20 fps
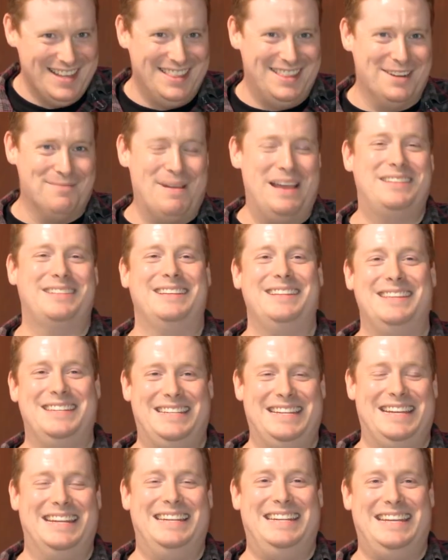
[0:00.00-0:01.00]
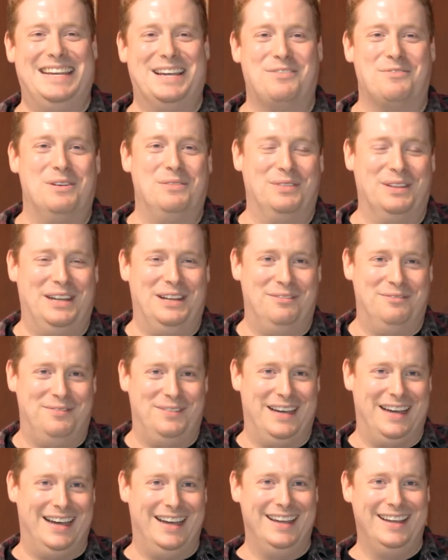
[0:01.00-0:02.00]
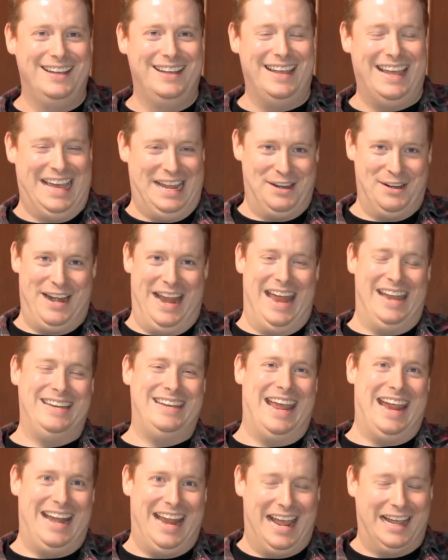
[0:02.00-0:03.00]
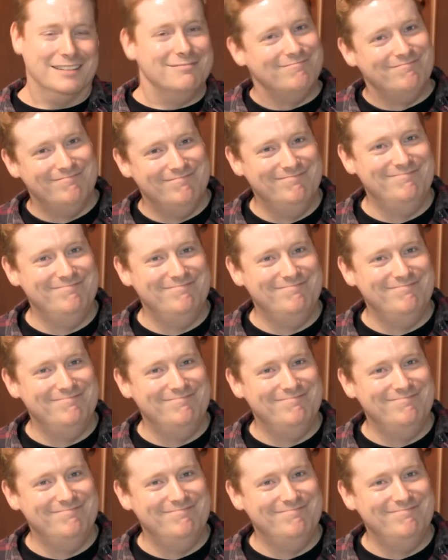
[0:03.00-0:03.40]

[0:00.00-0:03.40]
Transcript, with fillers: They're basically the D&D equivalent of uh, internet dating.